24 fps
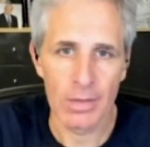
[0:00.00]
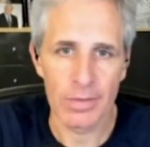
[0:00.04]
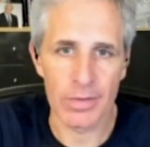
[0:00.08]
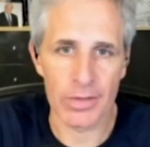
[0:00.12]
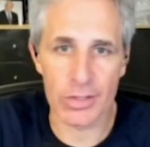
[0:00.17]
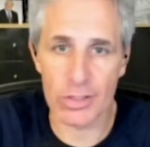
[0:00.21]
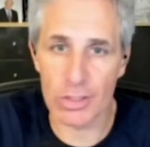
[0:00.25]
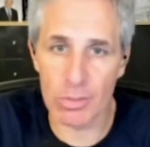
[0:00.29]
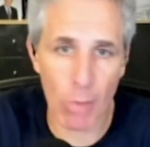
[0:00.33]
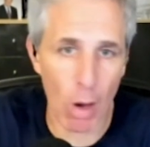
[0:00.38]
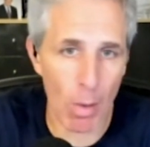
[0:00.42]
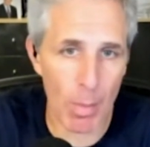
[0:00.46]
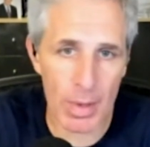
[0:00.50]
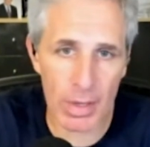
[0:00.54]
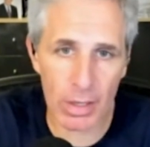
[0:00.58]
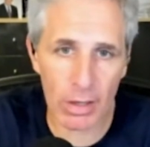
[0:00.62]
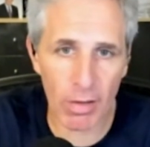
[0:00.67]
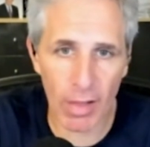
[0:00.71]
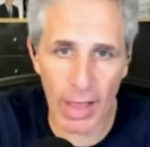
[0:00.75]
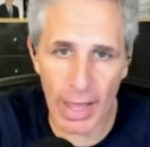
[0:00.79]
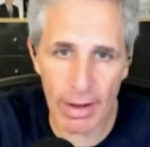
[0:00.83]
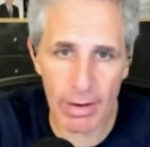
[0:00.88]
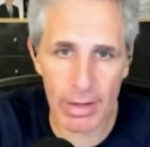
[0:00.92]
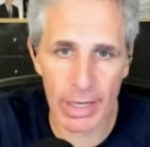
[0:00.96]
This is a moment of
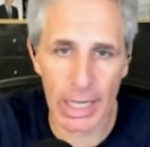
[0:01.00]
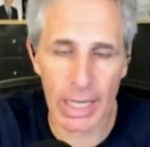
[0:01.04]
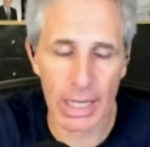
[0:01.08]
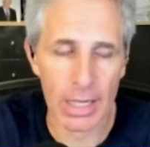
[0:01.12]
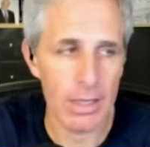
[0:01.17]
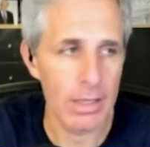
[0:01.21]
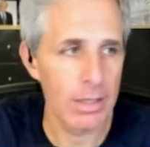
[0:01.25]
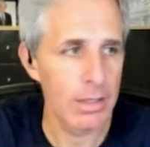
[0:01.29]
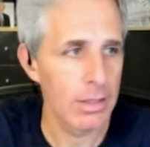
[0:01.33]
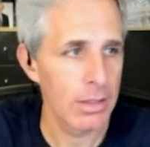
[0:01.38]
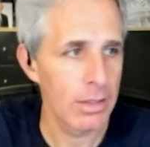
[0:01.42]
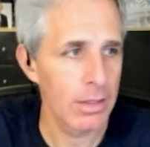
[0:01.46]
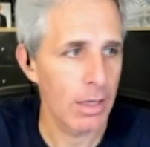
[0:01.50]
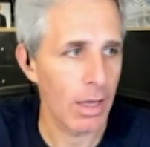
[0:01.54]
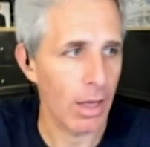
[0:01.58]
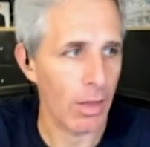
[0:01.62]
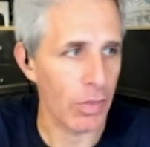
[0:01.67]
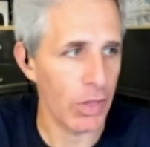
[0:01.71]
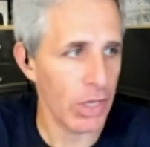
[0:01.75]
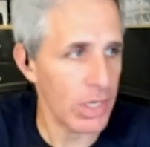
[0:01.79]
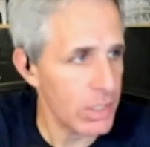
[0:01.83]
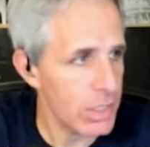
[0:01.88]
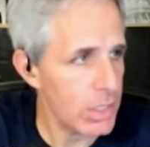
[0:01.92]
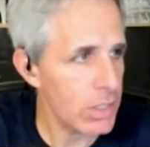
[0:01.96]
clarity.
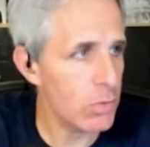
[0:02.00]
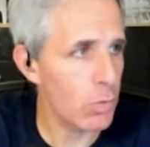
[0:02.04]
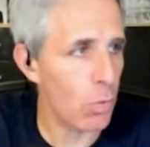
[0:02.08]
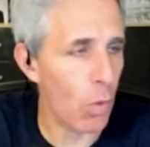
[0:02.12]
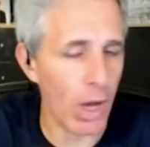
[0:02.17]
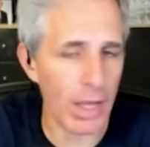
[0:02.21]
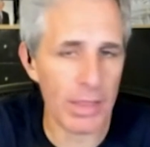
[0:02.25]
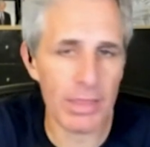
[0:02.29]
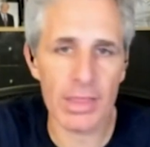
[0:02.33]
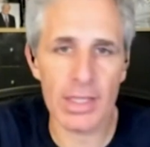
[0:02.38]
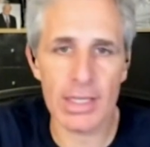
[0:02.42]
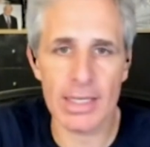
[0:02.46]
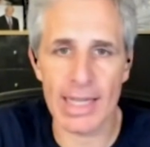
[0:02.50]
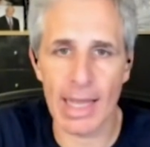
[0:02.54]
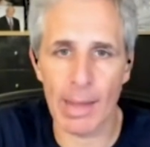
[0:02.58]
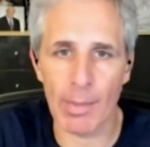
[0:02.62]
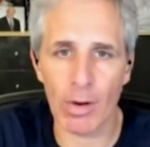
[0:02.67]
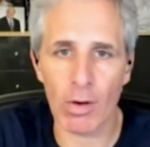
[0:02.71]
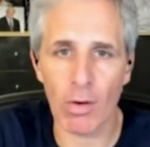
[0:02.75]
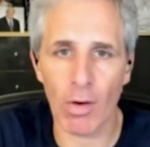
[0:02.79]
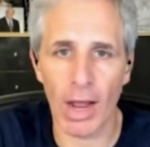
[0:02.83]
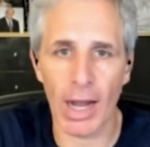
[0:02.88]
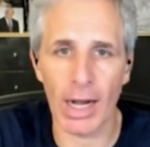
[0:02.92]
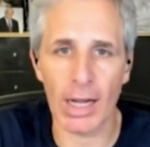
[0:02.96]
This is what the
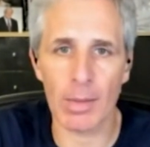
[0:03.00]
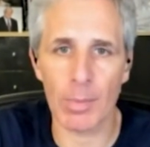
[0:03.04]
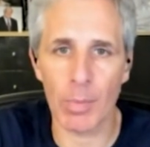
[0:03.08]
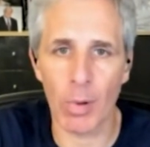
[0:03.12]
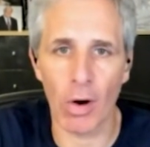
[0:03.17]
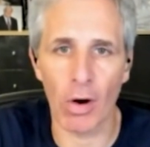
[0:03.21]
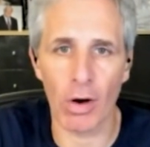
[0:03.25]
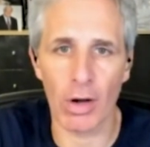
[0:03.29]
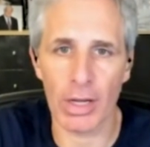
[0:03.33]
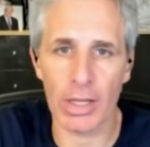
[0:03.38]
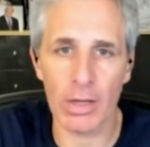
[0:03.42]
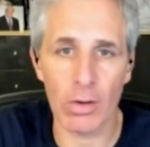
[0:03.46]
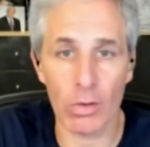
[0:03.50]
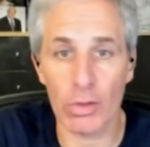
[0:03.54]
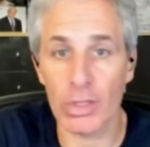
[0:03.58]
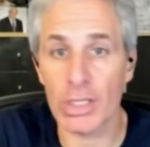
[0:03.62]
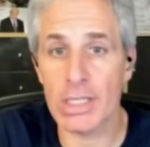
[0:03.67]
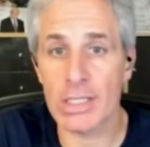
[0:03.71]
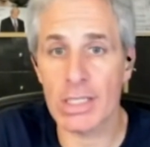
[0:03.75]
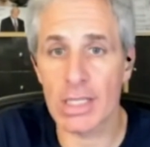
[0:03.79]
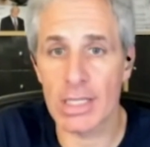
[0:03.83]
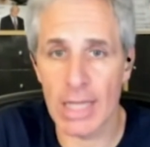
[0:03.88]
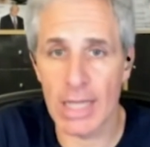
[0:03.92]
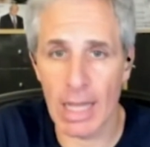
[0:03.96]
Democratic Party, or at
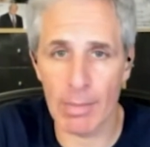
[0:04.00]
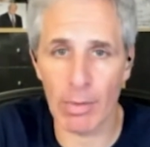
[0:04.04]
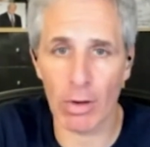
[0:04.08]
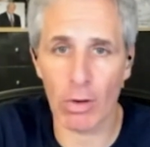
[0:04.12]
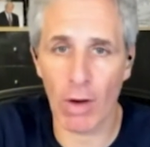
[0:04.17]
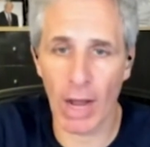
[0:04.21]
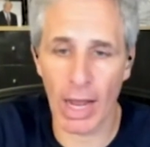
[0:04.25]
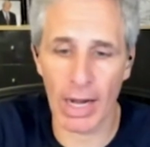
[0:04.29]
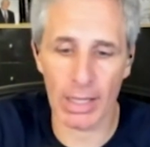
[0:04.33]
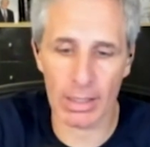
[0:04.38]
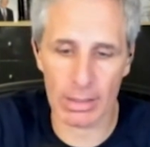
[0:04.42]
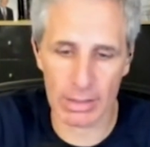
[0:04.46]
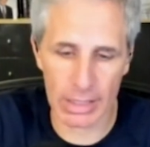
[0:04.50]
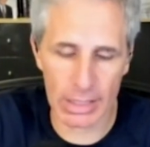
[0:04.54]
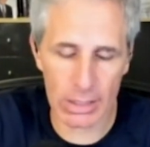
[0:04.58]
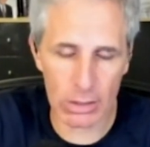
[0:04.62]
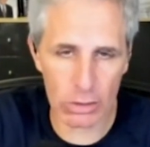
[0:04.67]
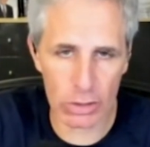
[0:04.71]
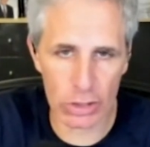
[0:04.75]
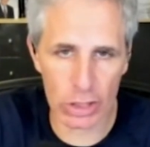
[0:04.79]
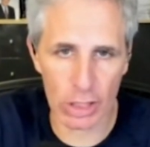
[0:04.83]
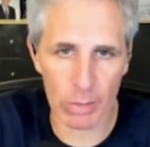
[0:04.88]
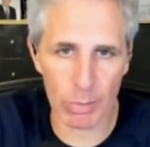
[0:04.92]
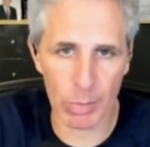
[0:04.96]
least the Democratic
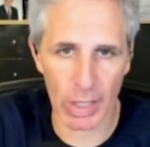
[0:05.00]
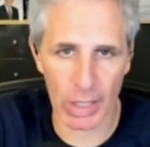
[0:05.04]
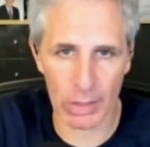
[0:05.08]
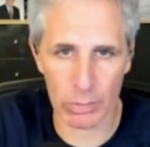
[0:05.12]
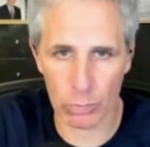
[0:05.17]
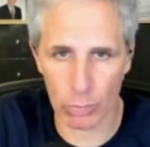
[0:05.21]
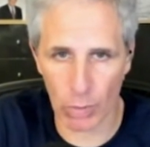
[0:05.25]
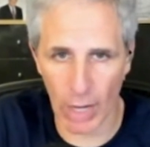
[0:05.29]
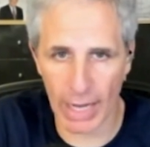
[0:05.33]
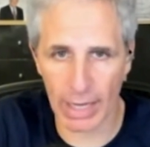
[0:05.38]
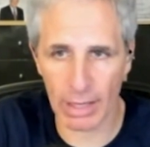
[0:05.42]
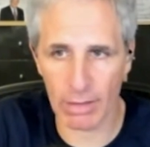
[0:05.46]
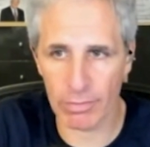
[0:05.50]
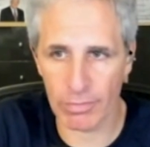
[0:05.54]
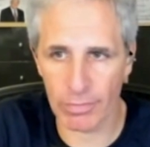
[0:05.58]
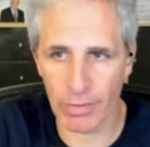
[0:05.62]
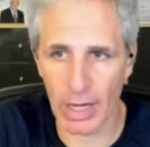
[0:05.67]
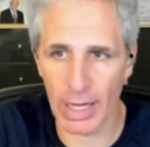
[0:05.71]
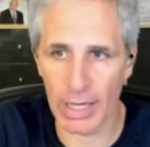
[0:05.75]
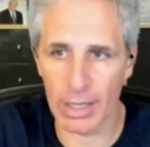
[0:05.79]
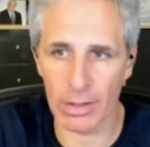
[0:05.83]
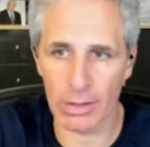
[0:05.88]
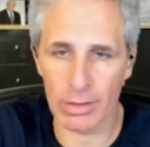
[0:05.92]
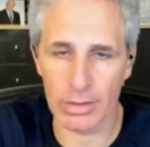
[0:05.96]
leadership and rank and
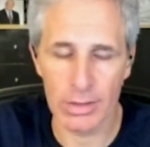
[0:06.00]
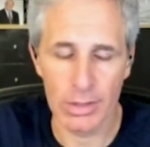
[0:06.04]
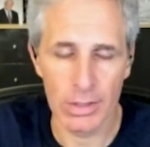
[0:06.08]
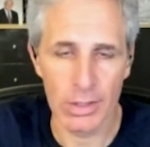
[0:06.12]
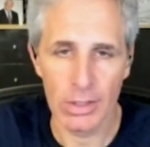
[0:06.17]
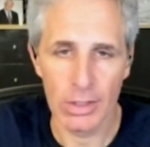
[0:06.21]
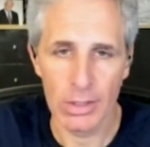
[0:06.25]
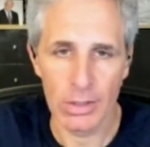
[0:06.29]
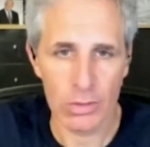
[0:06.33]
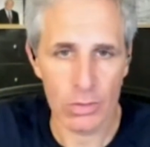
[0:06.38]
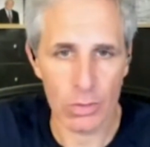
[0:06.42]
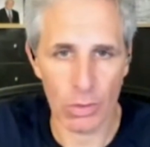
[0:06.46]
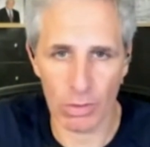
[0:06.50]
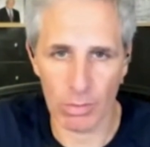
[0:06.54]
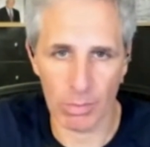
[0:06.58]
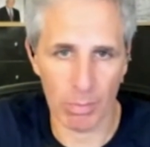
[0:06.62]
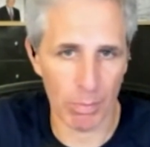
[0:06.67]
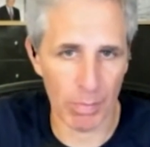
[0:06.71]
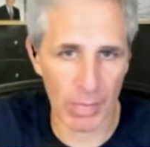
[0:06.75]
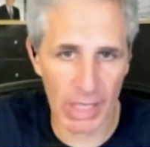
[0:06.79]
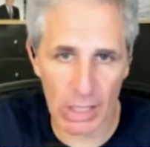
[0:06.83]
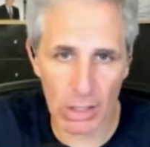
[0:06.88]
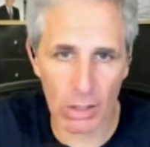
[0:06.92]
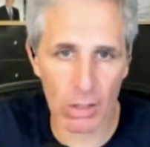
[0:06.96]
file sort of
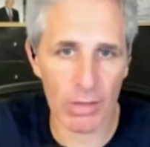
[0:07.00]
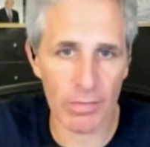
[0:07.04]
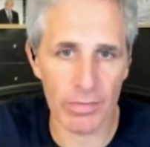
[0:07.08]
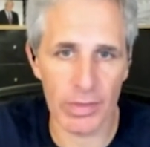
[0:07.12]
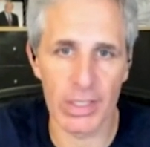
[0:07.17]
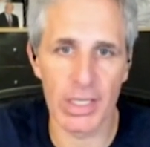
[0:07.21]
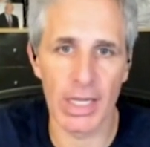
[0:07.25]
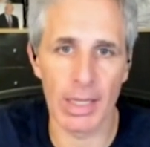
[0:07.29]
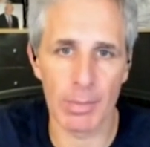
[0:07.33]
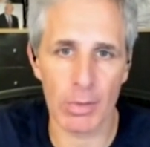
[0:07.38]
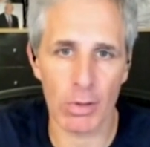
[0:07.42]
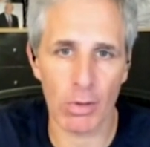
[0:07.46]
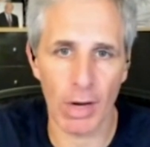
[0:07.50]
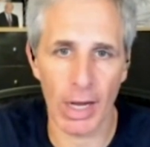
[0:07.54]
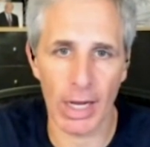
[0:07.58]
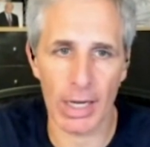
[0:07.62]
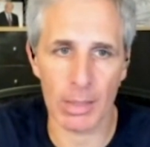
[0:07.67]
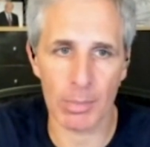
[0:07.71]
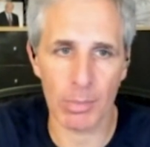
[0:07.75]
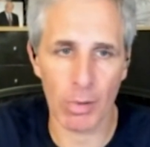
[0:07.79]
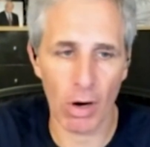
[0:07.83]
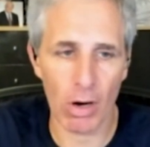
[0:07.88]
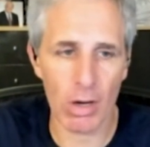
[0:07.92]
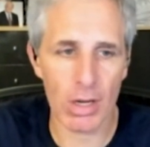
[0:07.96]
middle of the
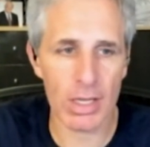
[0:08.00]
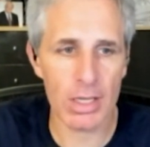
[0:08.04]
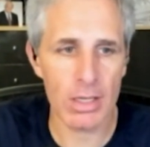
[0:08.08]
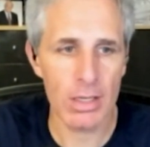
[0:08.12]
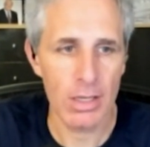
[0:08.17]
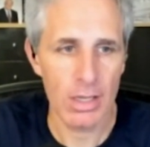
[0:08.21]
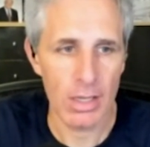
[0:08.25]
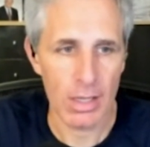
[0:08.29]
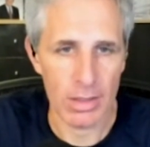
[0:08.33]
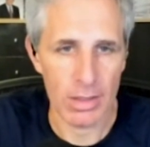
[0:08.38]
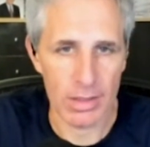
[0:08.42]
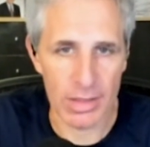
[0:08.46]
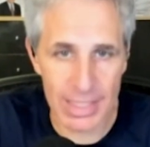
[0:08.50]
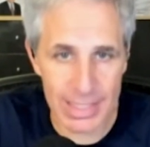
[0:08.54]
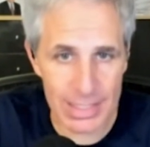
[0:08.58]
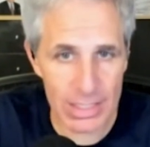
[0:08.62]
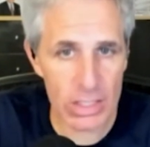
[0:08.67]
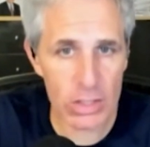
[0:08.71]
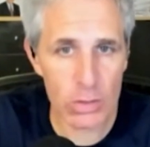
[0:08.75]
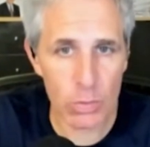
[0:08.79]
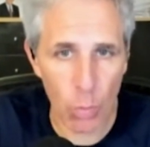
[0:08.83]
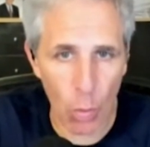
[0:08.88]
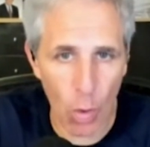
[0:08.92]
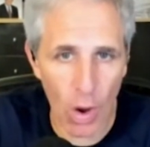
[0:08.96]
Democratic Party, this
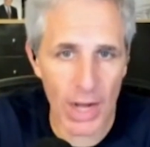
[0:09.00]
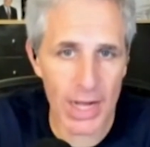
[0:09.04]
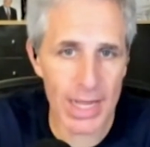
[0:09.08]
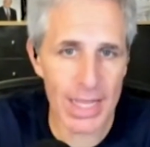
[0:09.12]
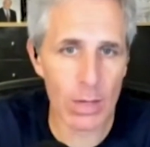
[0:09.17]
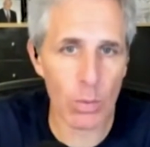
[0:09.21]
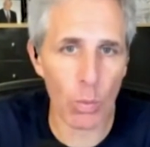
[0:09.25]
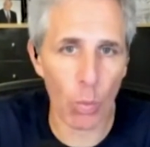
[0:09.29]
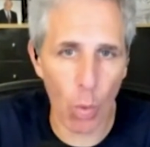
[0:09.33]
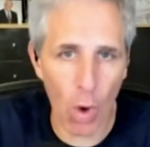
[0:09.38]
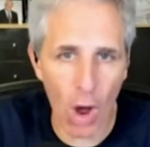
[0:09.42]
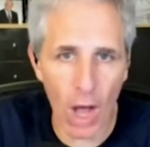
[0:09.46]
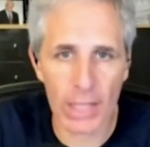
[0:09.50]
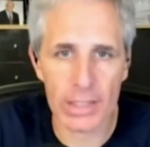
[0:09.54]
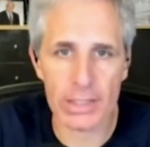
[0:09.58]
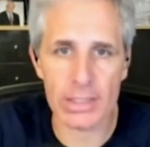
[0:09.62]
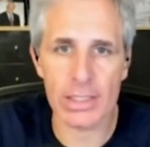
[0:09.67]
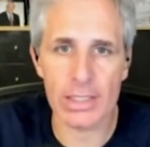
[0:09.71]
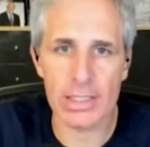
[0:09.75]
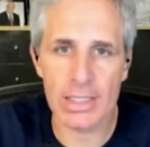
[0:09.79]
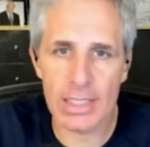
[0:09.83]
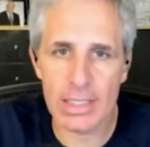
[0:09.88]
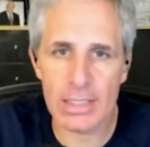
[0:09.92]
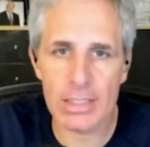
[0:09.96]
is what it
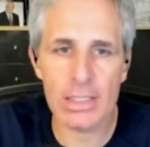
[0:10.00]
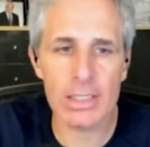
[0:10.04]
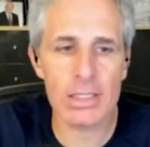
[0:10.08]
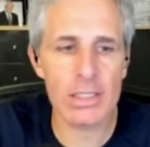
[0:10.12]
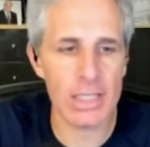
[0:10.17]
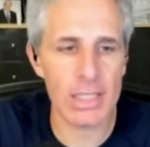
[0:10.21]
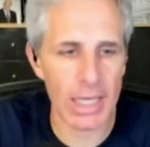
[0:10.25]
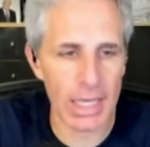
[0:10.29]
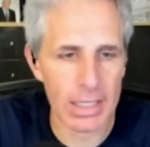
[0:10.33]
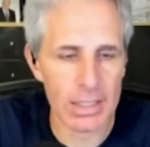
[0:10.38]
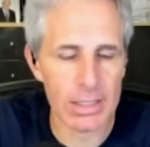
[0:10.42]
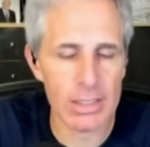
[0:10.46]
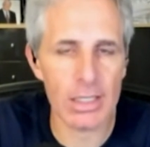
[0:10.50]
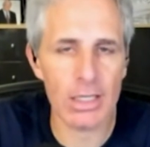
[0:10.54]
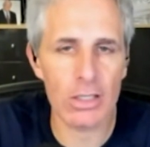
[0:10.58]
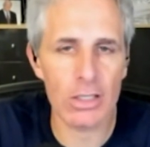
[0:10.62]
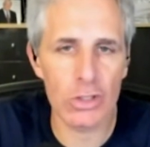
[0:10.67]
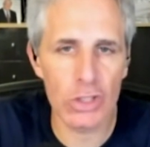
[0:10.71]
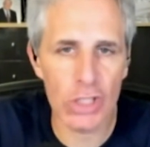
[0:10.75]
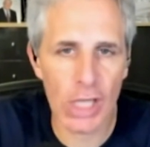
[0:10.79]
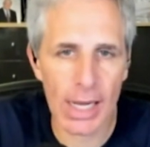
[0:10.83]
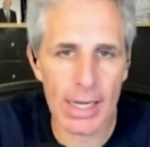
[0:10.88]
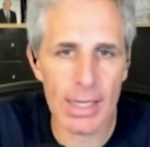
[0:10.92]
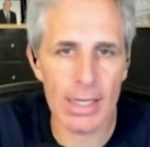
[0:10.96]
wants. This is its
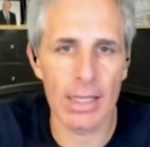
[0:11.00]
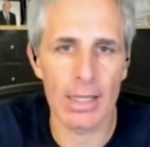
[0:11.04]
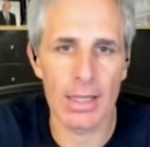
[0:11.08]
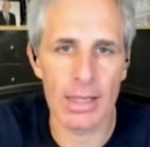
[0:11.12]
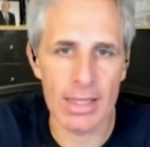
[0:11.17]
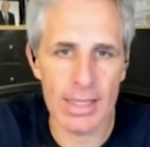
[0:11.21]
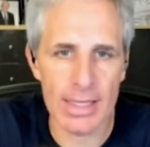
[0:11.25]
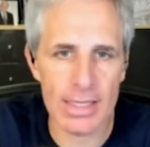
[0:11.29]
agenda.